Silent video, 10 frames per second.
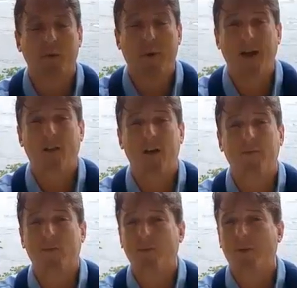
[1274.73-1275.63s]
through my
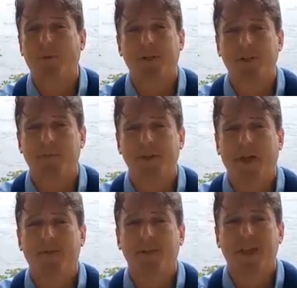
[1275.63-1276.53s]
life and through the participants'
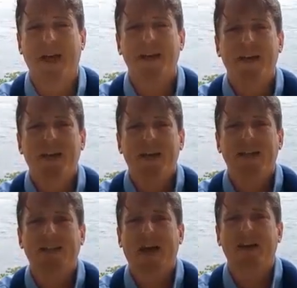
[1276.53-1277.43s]
life, is
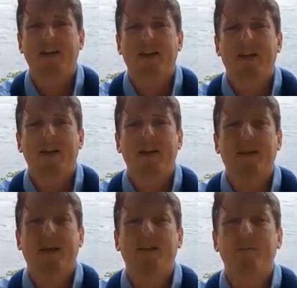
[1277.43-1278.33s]
that
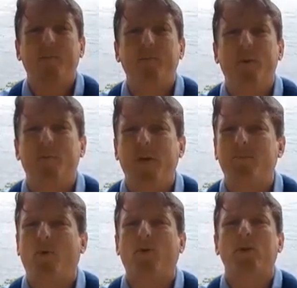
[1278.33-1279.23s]

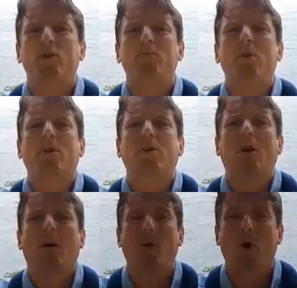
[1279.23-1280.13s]
people
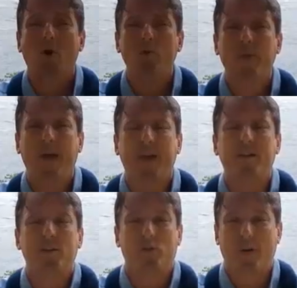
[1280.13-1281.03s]
come home
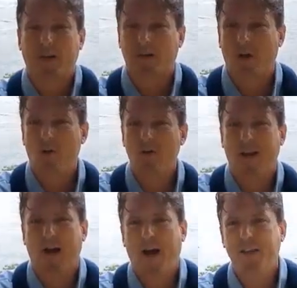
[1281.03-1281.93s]
and drink
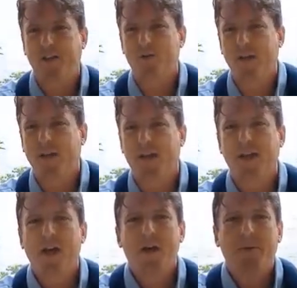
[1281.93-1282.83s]
alone and hide their
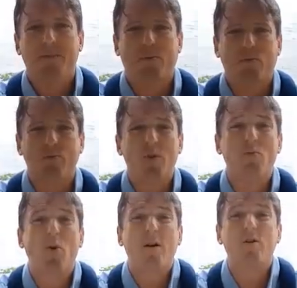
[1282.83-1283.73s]
drinking. People
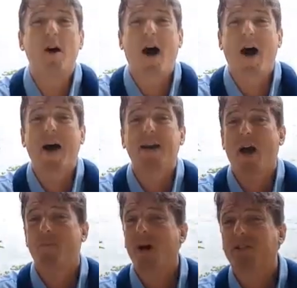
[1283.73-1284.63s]
hide
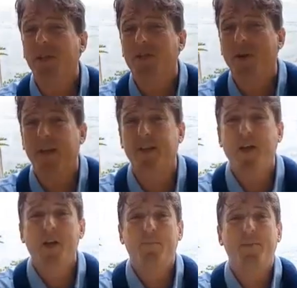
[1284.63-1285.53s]
how much they drink.
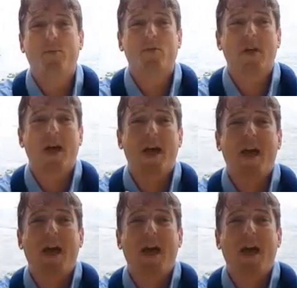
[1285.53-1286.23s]
People